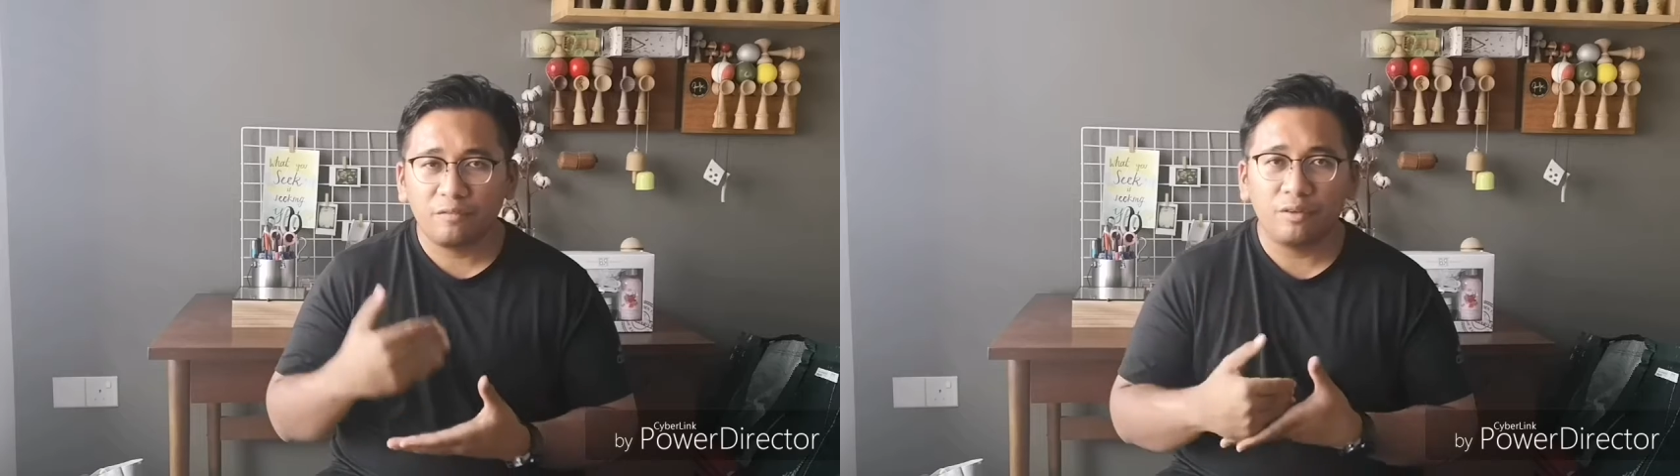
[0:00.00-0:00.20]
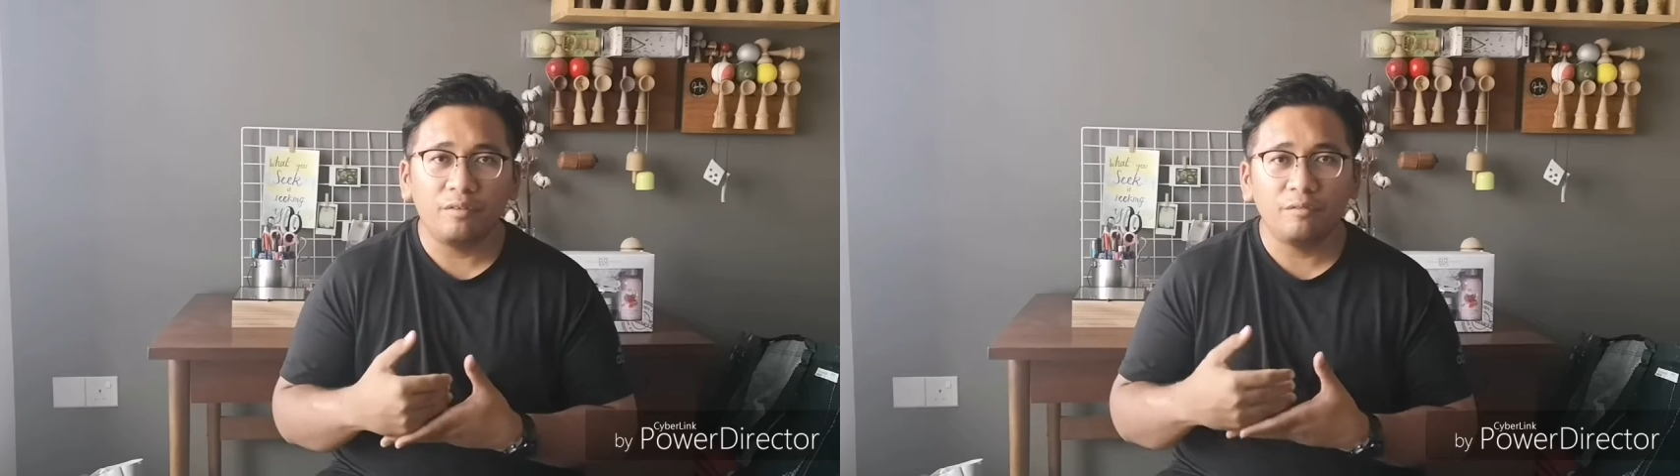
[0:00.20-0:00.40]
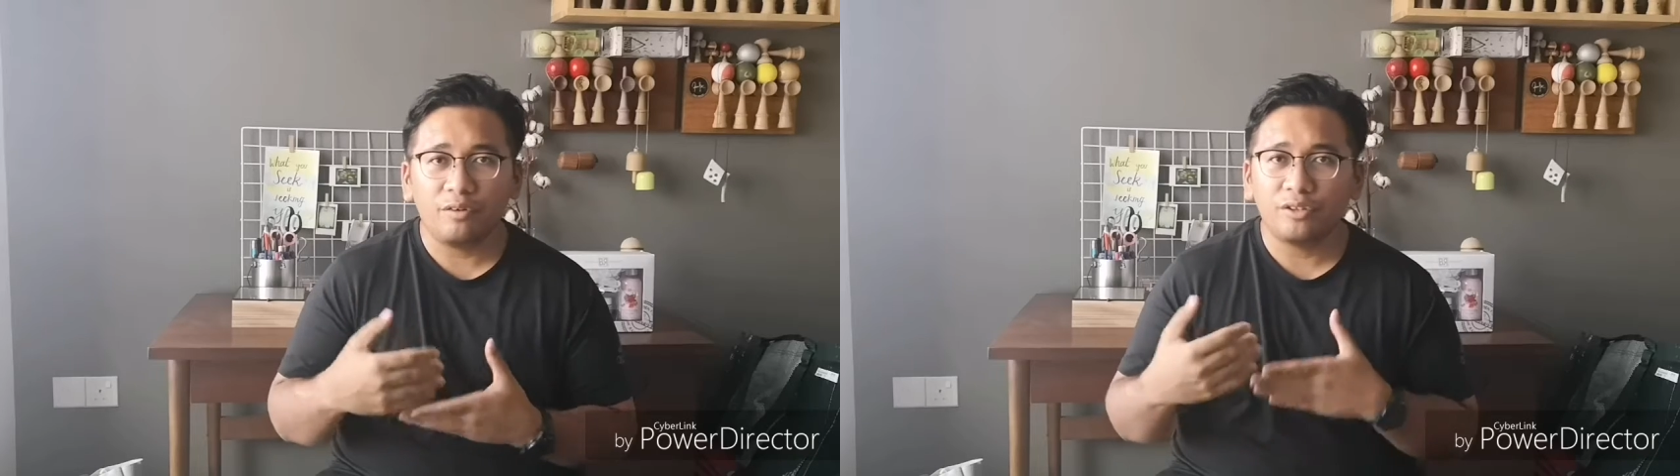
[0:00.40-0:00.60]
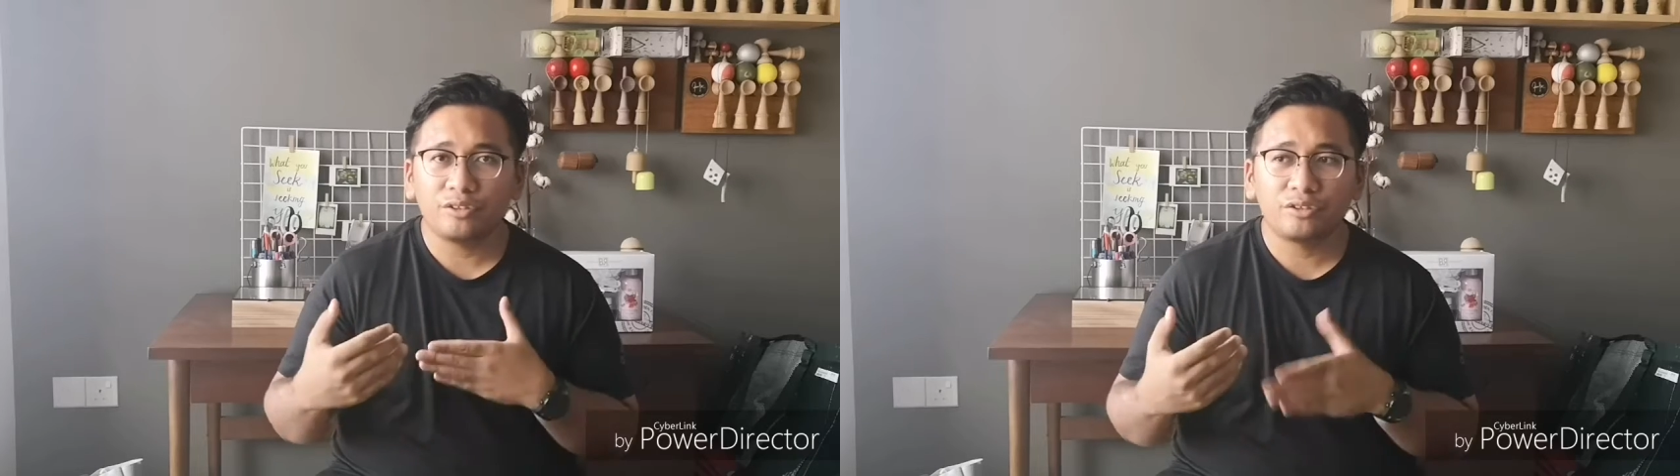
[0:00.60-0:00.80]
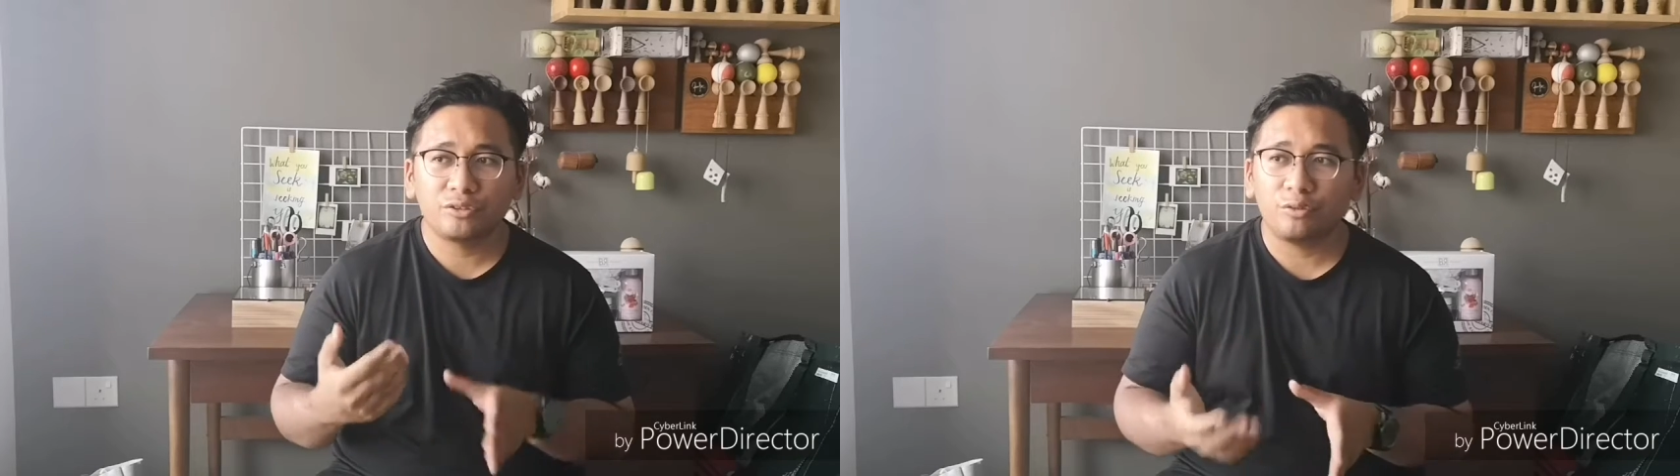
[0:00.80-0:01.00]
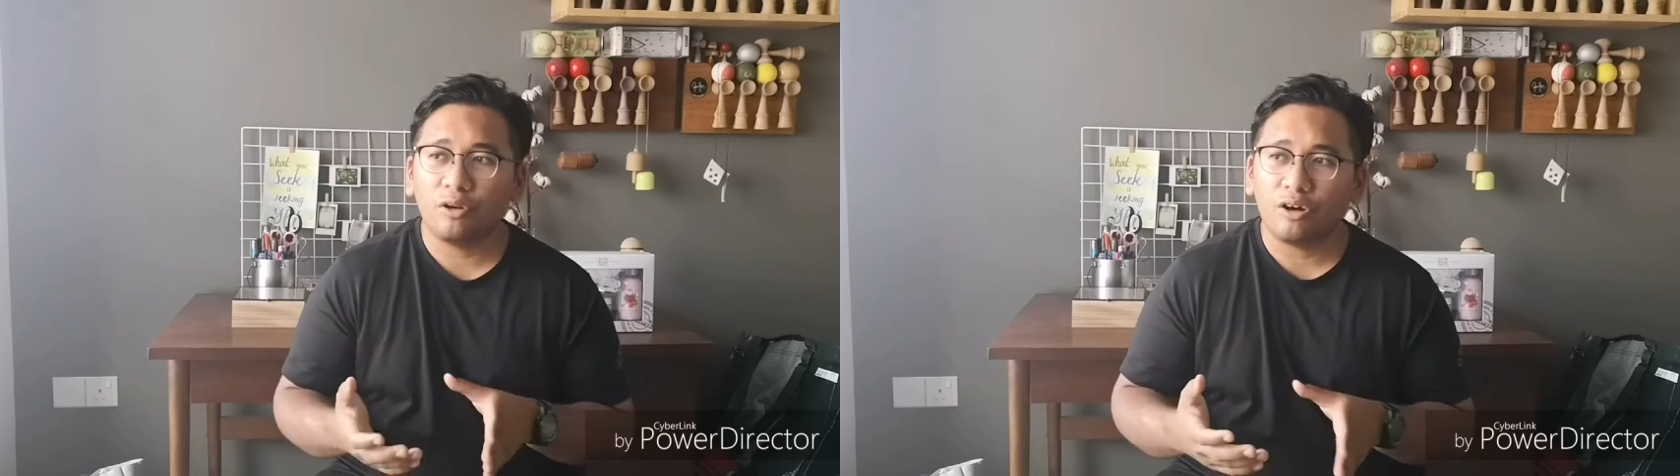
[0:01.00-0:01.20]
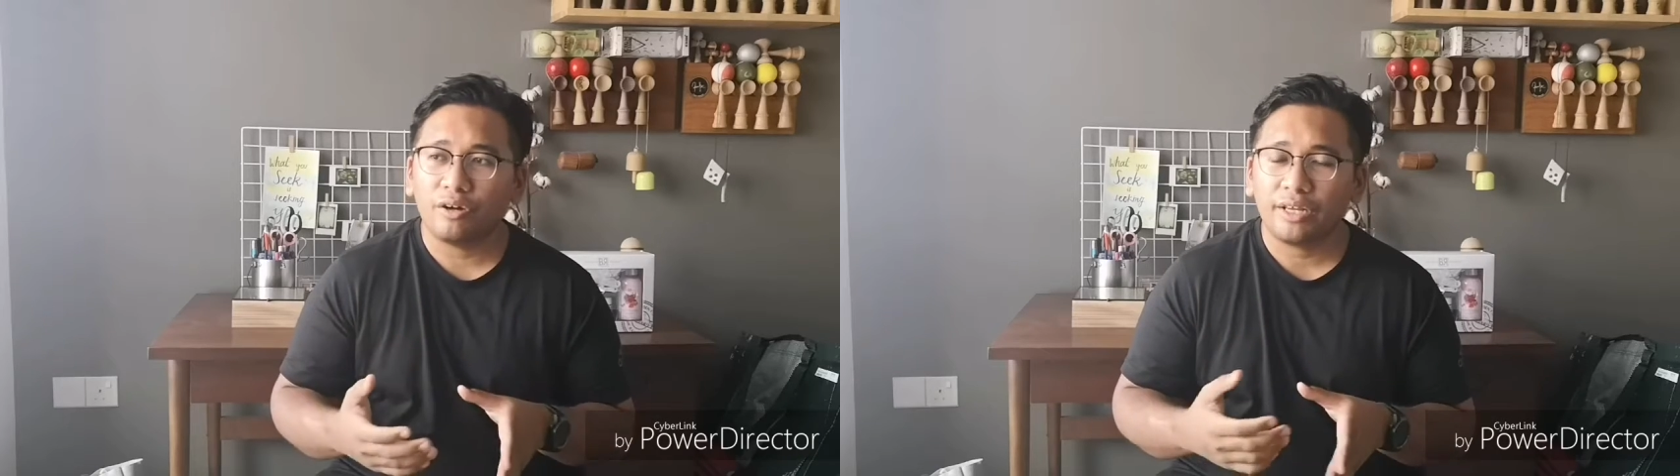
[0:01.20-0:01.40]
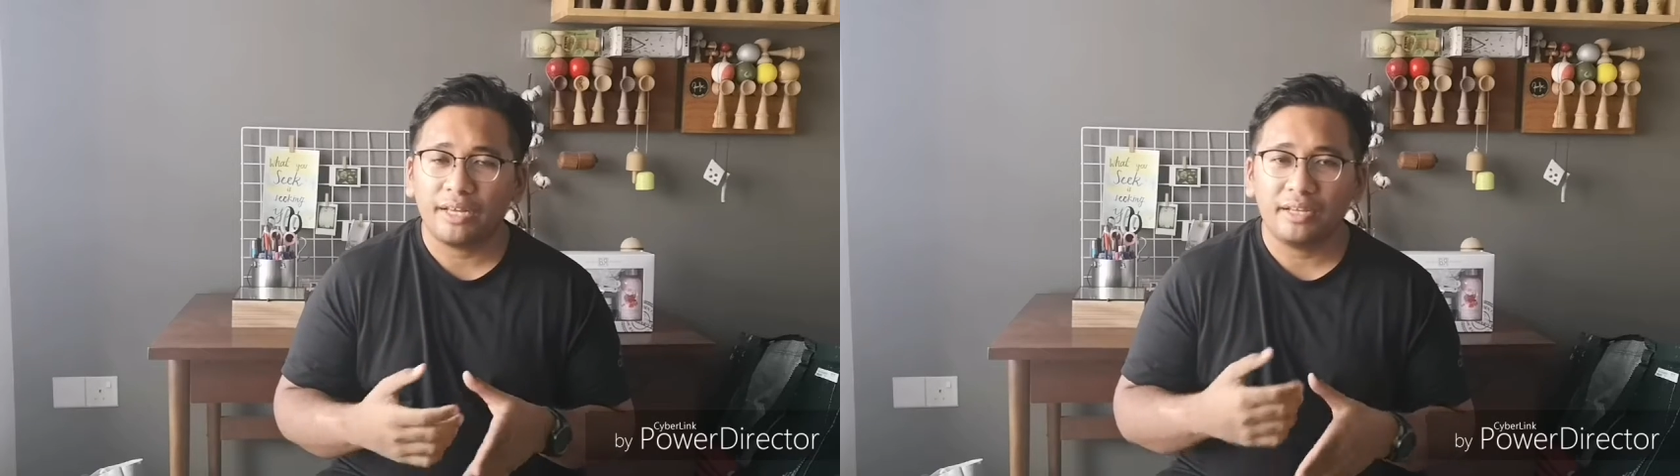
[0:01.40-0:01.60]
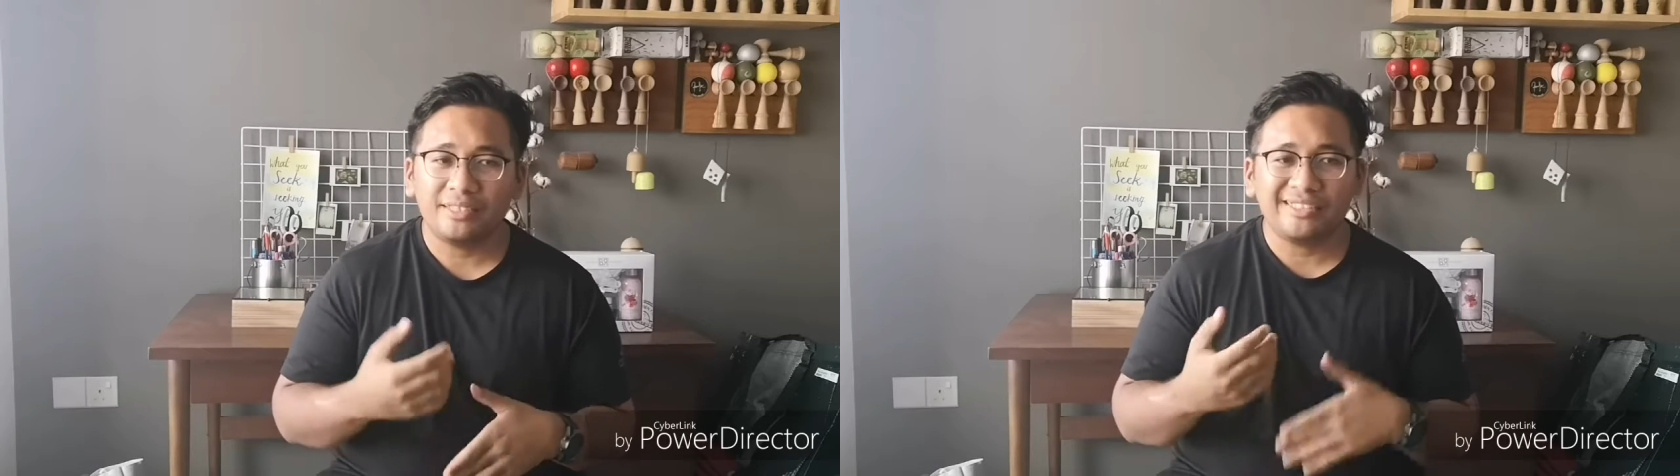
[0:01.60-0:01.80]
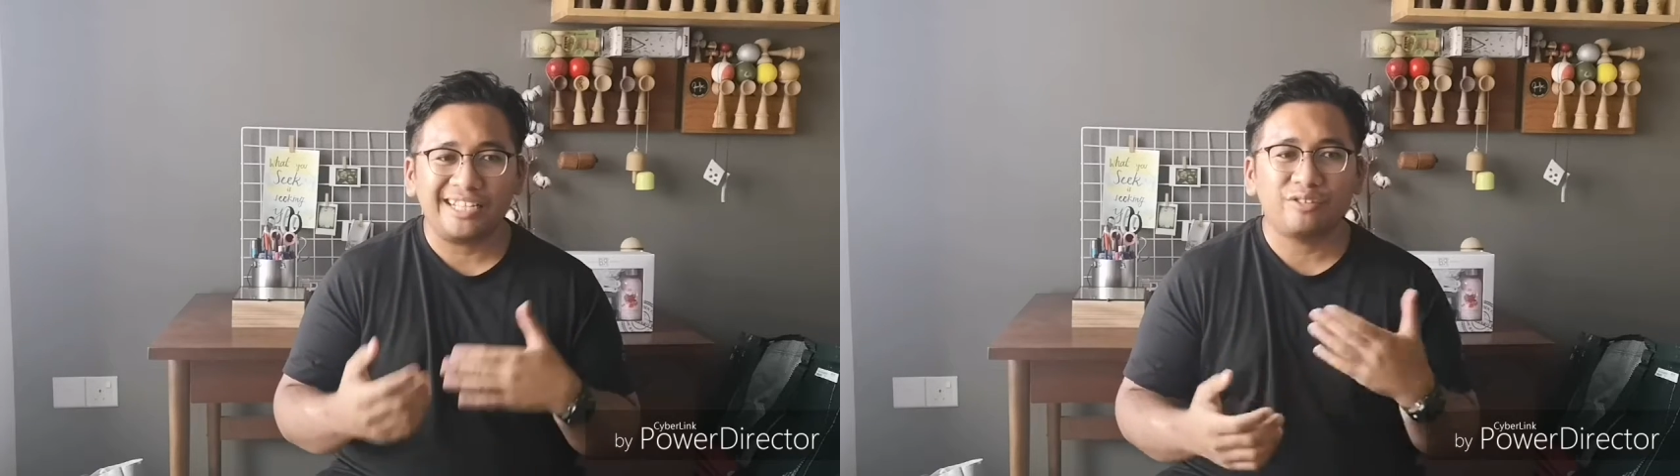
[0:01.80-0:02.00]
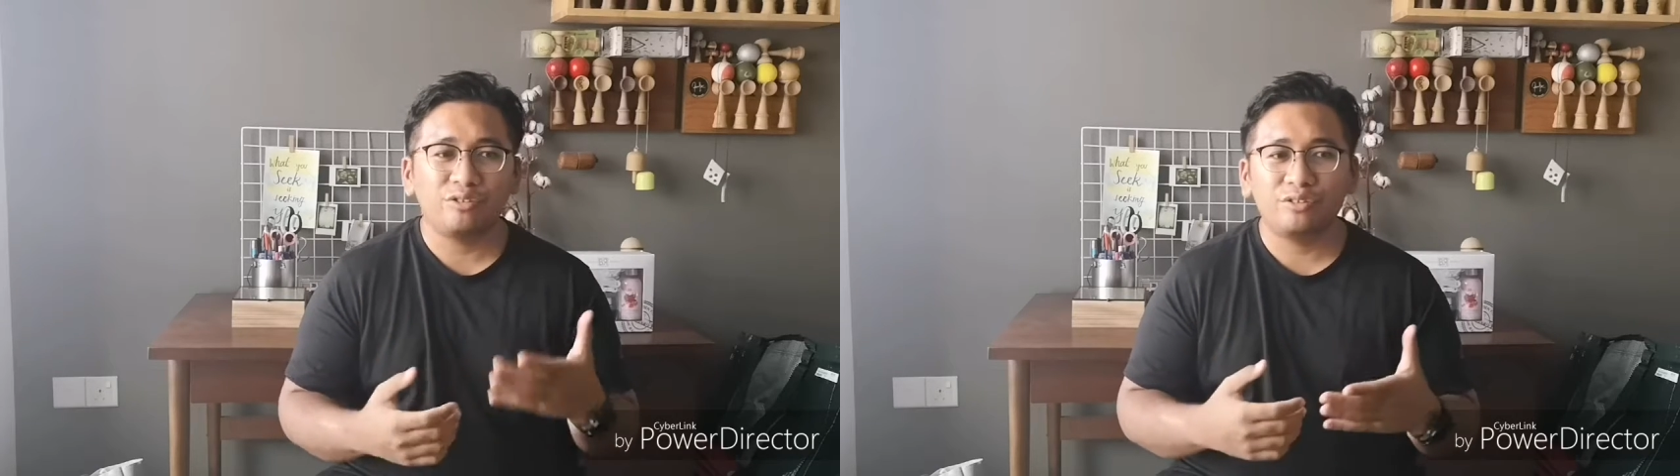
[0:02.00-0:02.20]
film for so long and start to